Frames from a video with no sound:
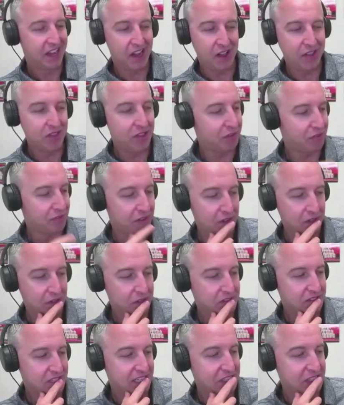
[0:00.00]
On their
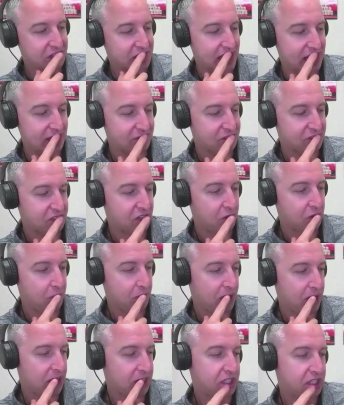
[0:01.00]
phones, they just have so
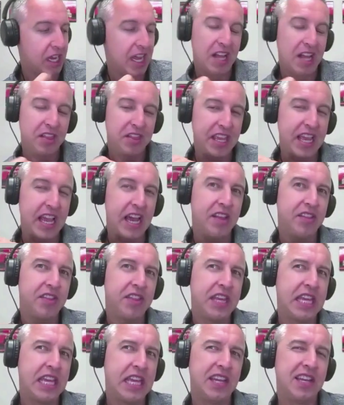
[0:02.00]
much.
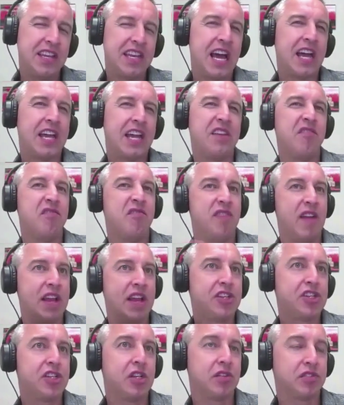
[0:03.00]
The not
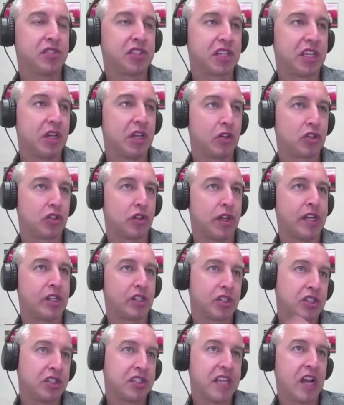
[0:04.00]
invention of skill trainers,
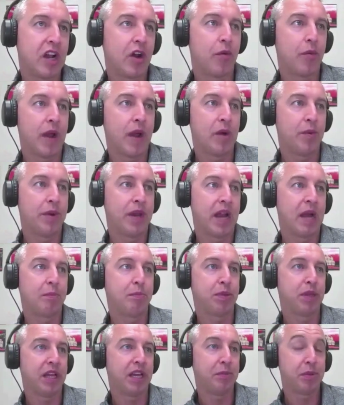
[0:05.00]
because they're around when I
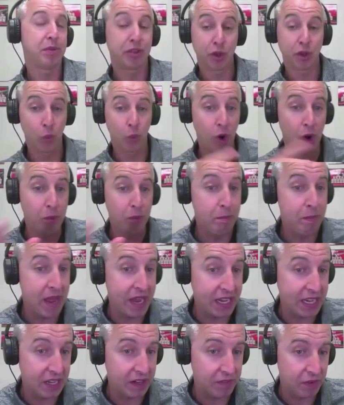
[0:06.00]
played, but there weren't
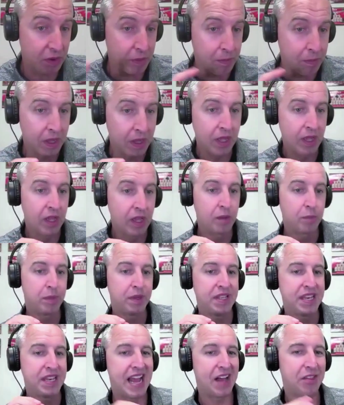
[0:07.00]
many of them.
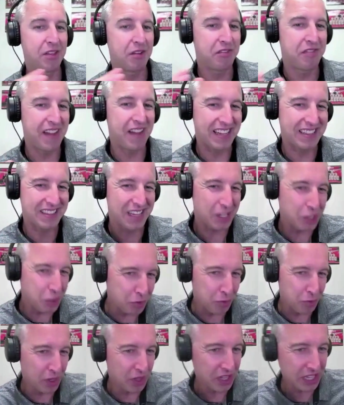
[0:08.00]
But now the fact that
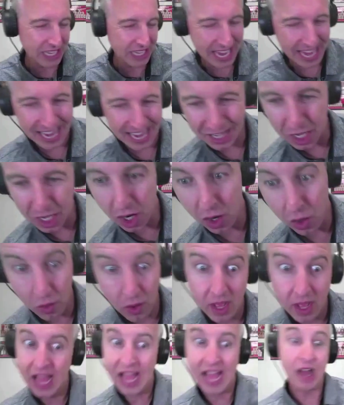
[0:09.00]
you really can
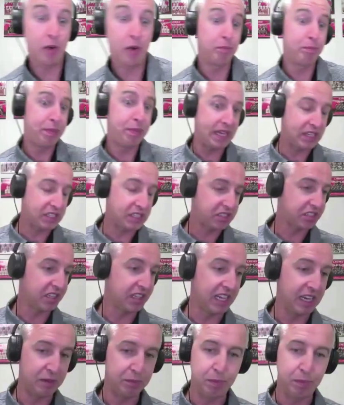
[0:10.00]
go, how big
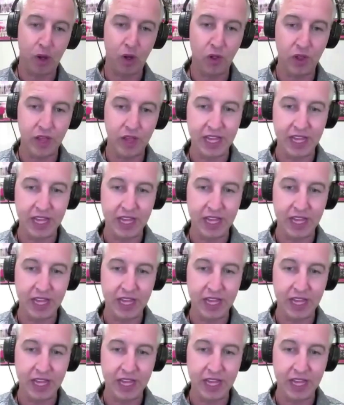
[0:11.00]
select ball